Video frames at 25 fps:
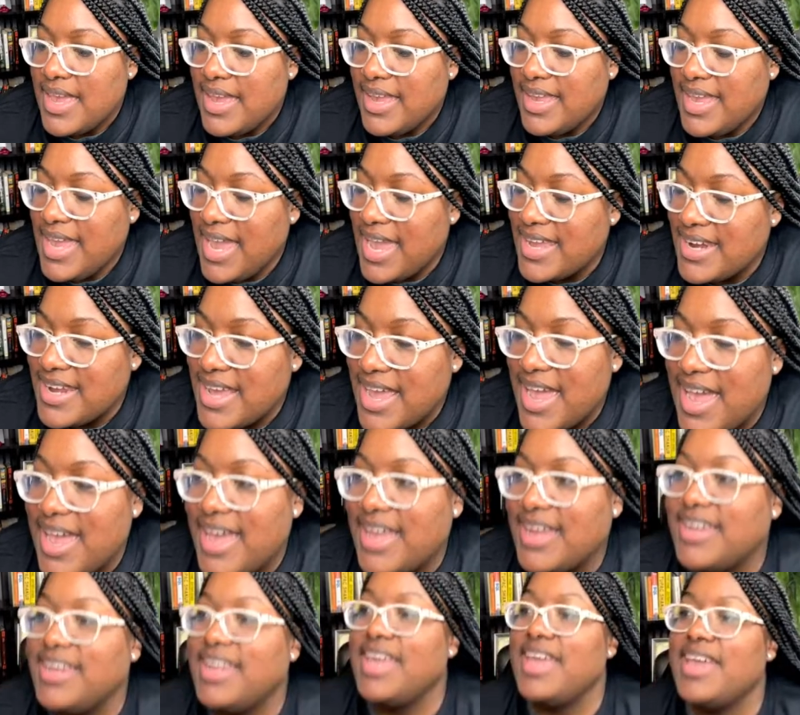Kind of
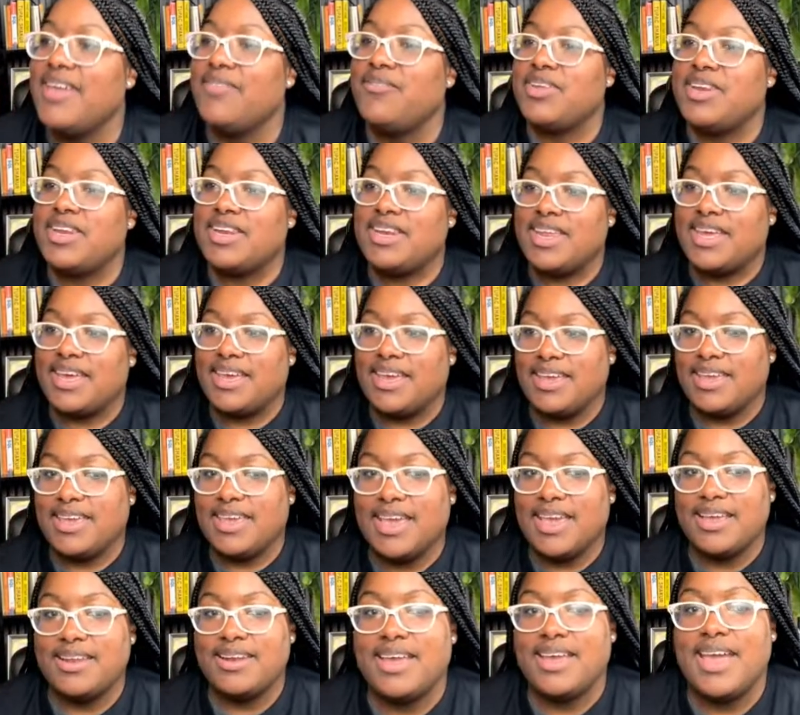hot and heavy today.
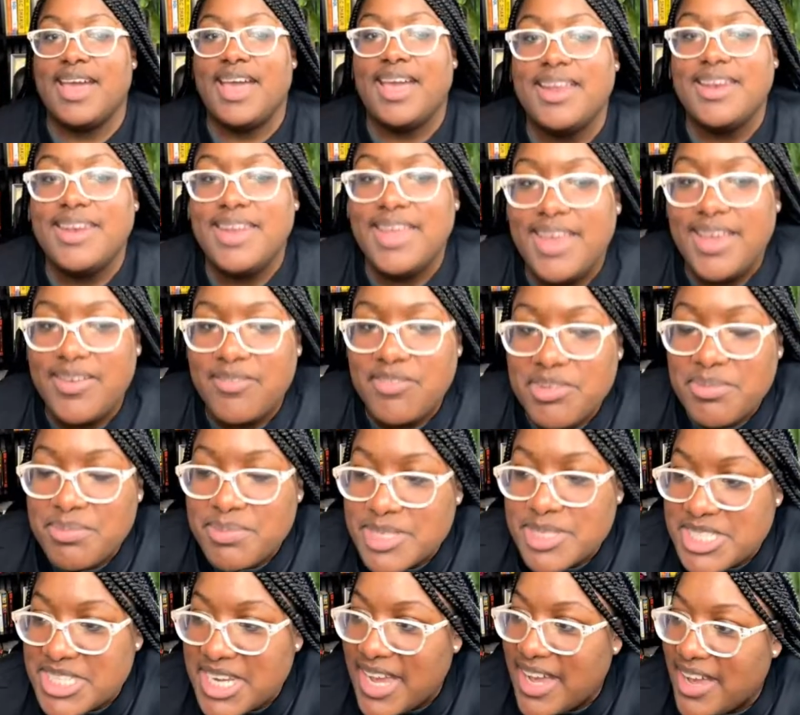
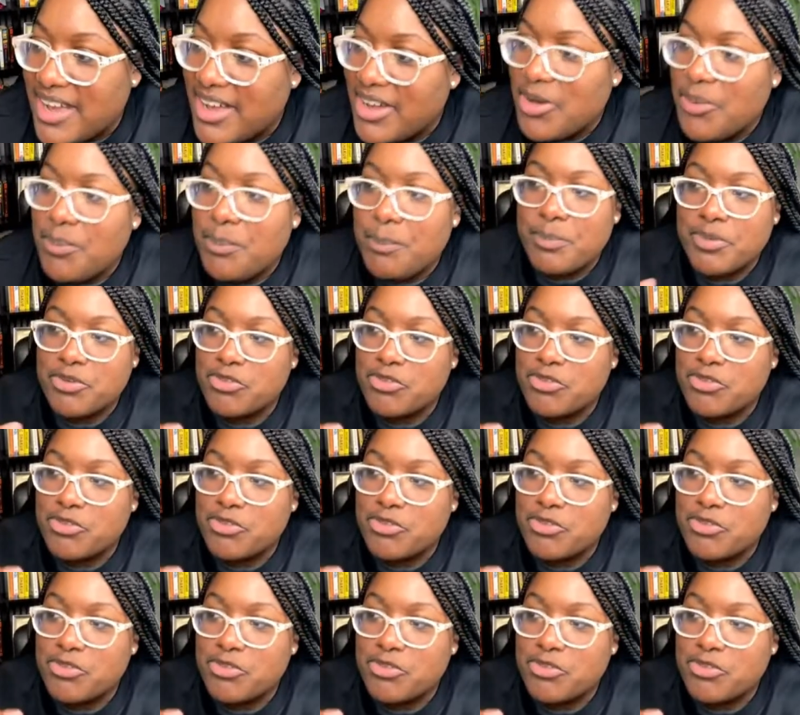But y'all.